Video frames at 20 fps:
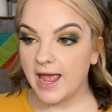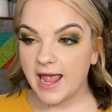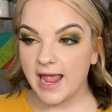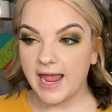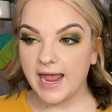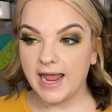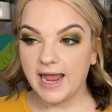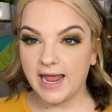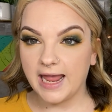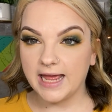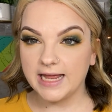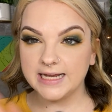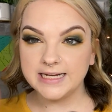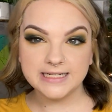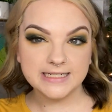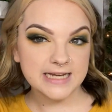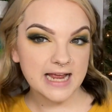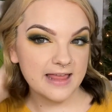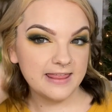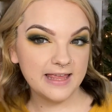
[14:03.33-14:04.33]

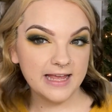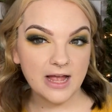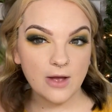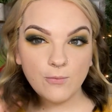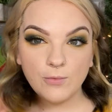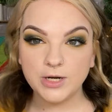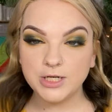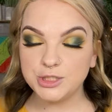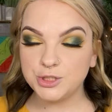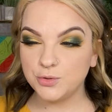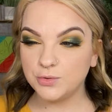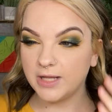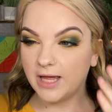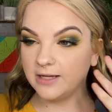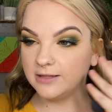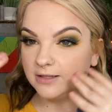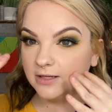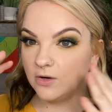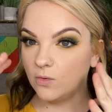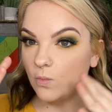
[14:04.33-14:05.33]
And I think I want to do like
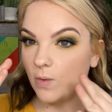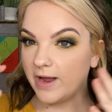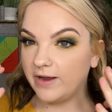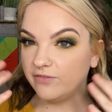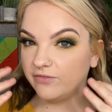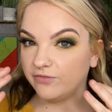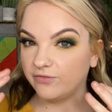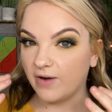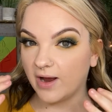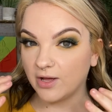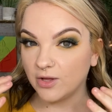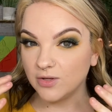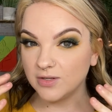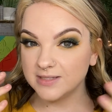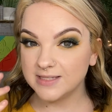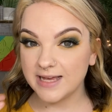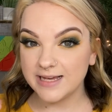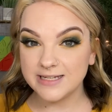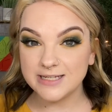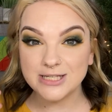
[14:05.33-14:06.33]
little white
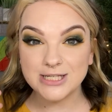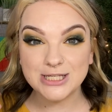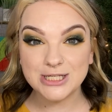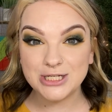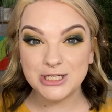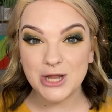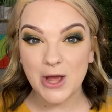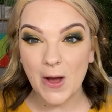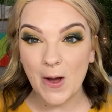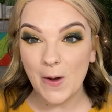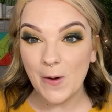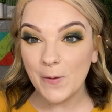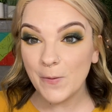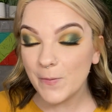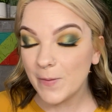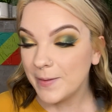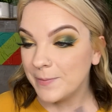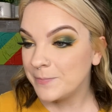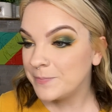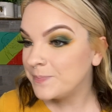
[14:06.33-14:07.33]
freckles like
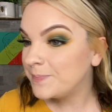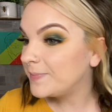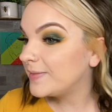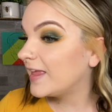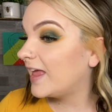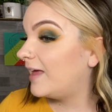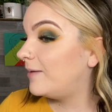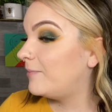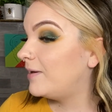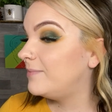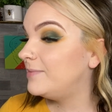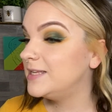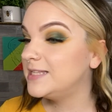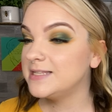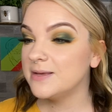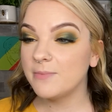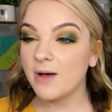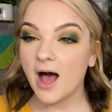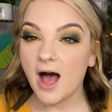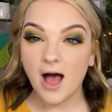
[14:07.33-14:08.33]
snow. And maybe
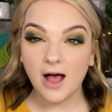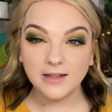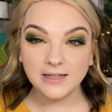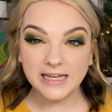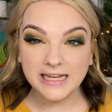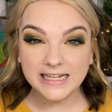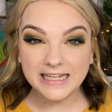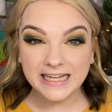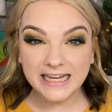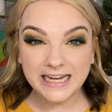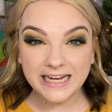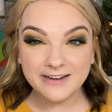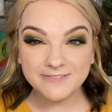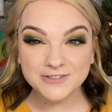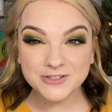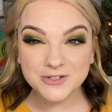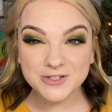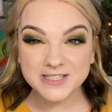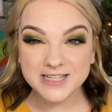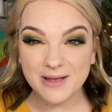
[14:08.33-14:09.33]
some holly leaves
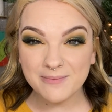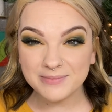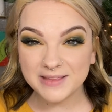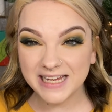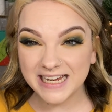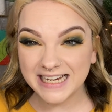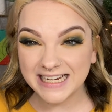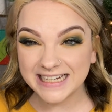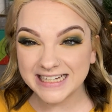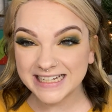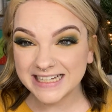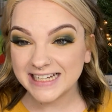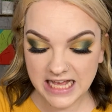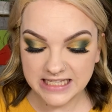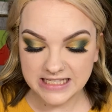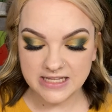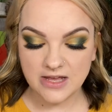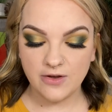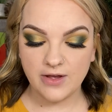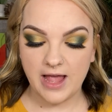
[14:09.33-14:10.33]
or something.
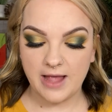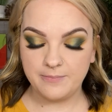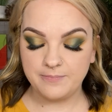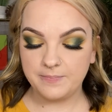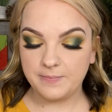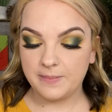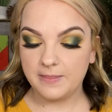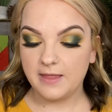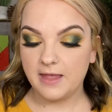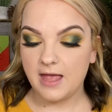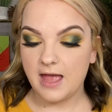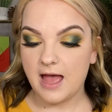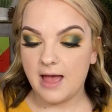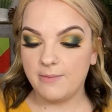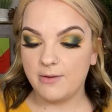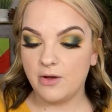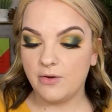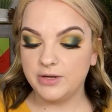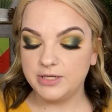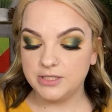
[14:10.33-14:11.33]
Okay, I'm
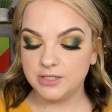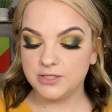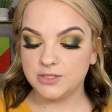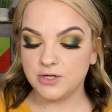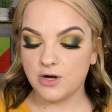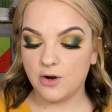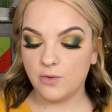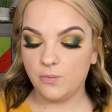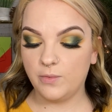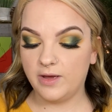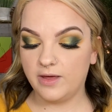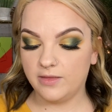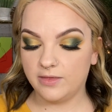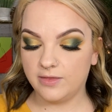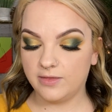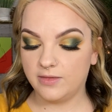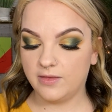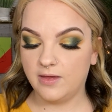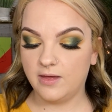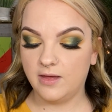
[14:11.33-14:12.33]
going to start
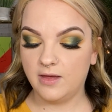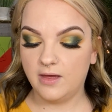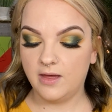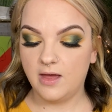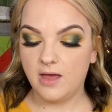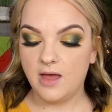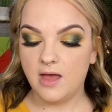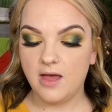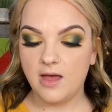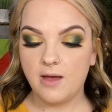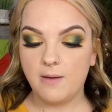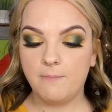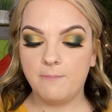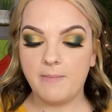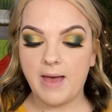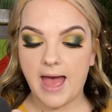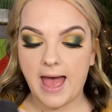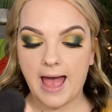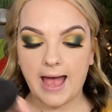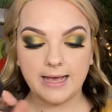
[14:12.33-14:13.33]
with
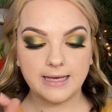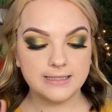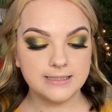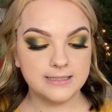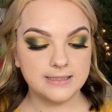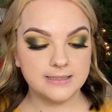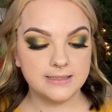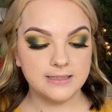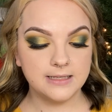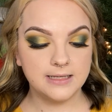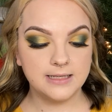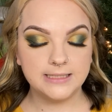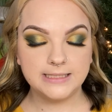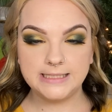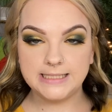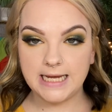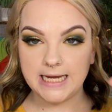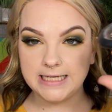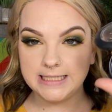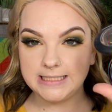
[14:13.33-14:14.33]
MAC's
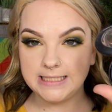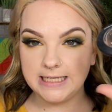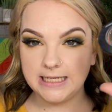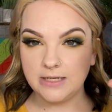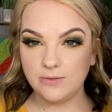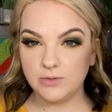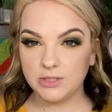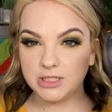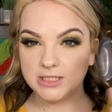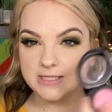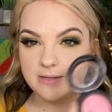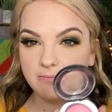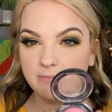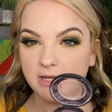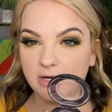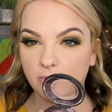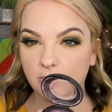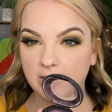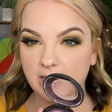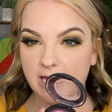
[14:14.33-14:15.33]
Dainty, which is a
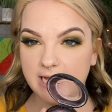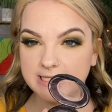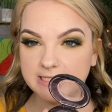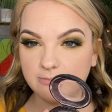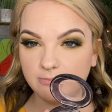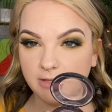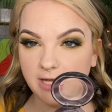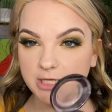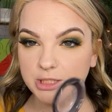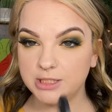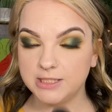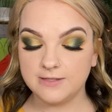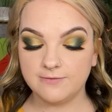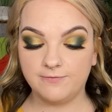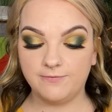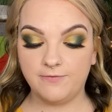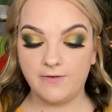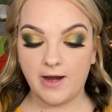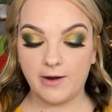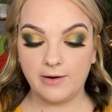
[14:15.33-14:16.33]
mineralized blush. It's
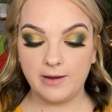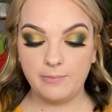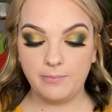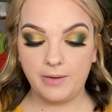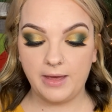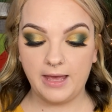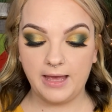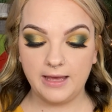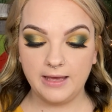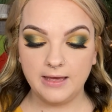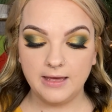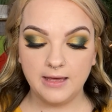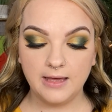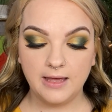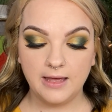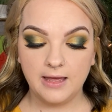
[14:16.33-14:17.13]
very pink.